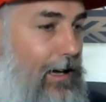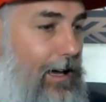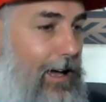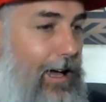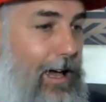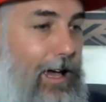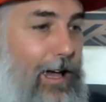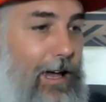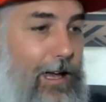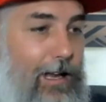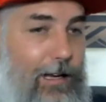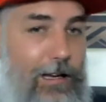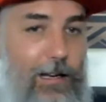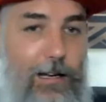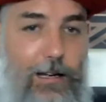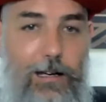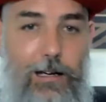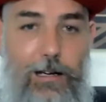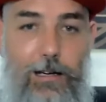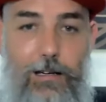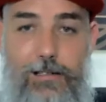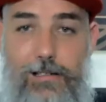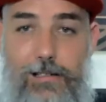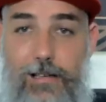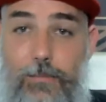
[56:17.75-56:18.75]

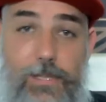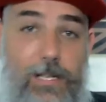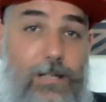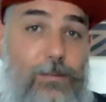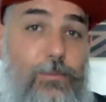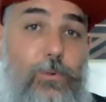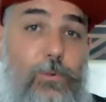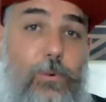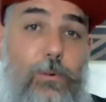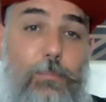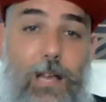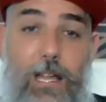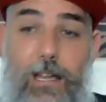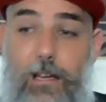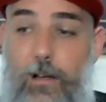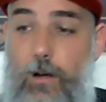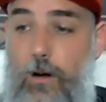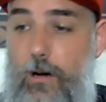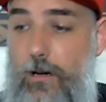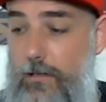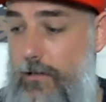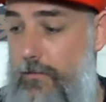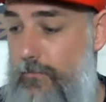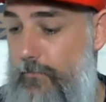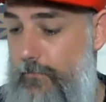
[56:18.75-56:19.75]
and sometimes we play
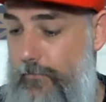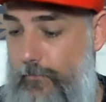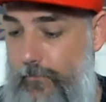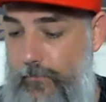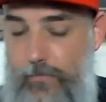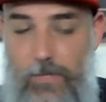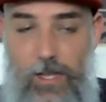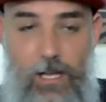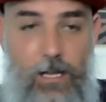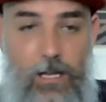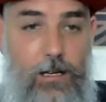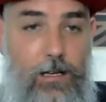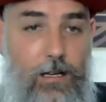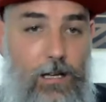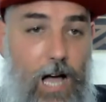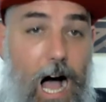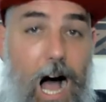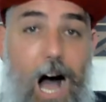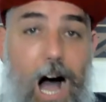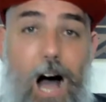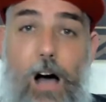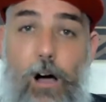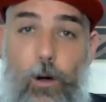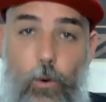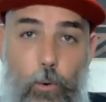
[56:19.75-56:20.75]
cards.
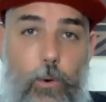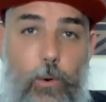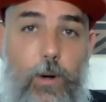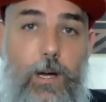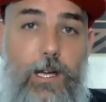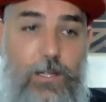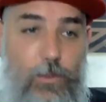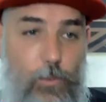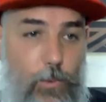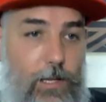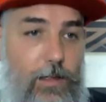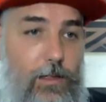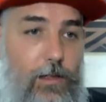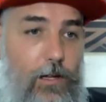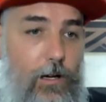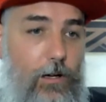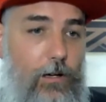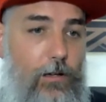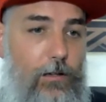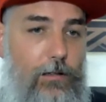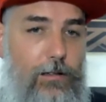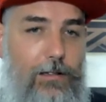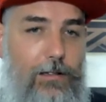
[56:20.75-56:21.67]
I always win, though.